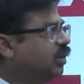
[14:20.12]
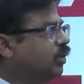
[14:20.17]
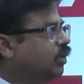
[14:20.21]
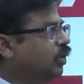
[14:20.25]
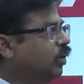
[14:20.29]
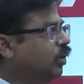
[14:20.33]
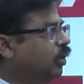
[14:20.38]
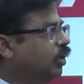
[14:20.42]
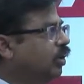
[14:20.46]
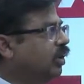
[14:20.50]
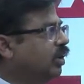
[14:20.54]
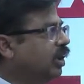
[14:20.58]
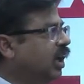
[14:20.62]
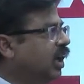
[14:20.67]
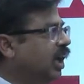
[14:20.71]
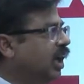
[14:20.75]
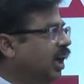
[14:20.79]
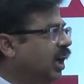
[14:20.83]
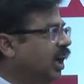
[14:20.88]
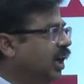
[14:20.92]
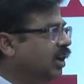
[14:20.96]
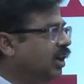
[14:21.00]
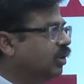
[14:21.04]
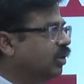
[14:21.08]
So
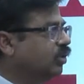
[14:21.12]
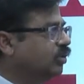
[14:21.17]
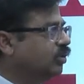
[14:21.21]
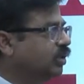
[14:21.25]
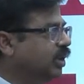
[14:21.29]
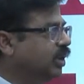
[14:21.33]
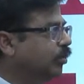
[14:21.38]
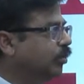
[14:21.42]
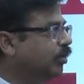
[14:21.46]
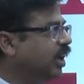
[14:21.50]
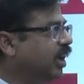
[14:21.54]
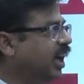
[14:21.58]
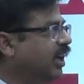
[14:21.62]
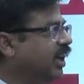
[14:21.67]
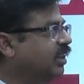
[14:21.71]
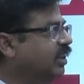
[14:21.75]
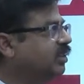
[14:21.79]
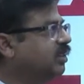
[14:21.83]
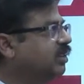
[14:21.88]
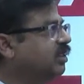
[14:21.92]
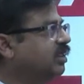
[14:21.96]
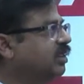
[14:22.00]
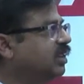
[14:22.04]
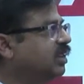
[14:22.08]
uh, to
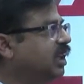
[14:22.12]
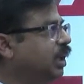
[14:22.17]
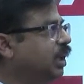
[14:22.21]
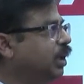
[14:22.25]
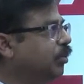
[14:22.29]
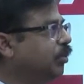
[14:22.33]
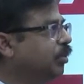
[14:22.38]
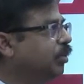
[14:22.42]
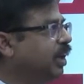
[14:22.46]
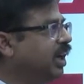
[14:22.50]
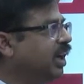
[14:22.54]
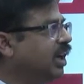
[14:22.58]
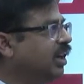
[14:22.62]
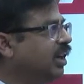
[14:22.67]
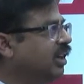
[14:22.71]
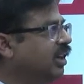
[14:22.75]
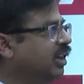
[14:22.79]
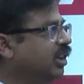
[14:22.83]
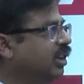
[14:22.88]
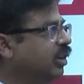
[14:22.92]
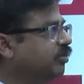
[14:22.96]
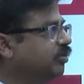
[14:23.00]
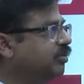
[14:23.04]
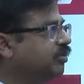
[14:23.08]
summarize, the mineral
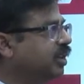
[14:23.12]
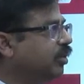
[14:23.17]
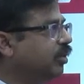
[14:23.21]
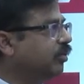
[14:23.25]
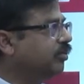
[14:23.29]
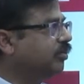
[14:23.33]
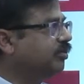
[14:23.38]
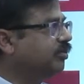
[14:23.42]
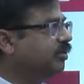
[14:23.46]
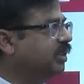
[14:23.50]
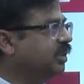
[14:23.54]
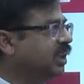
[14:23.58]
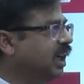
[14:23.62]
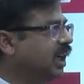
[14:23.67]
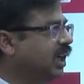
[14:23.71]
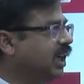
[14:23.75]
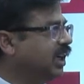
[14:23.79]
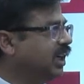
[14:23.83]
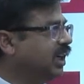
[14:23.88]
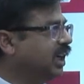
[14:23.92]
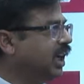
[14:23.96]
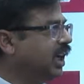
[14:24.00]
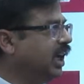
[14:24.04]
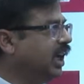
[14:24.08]
reserves of
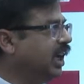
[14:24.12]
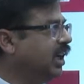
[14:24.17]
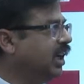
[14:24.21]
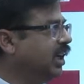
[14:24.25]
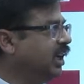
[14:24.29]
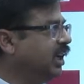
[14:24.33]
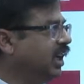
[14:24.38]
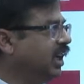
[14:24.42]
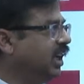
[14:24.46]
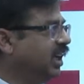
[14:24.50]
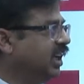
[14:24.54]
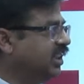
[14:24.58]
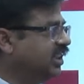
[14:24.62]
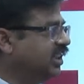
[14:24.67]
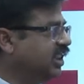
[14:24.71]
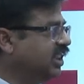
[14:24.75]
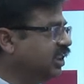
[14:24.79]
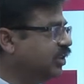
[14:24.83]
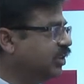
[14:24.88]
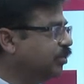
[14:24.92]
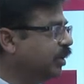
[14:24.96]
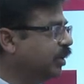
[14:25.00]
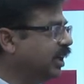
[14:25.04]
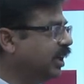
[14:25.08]
JNK is
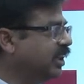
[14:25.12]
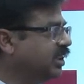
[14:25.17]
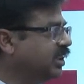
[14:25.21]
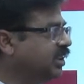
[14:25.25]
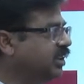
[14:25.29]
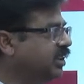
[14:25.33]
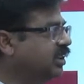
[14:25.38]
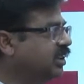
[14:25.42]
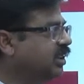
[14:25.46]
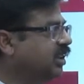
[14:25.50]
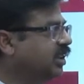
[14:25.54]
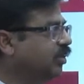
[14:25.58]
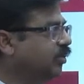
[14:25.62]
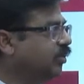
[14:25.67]
this much.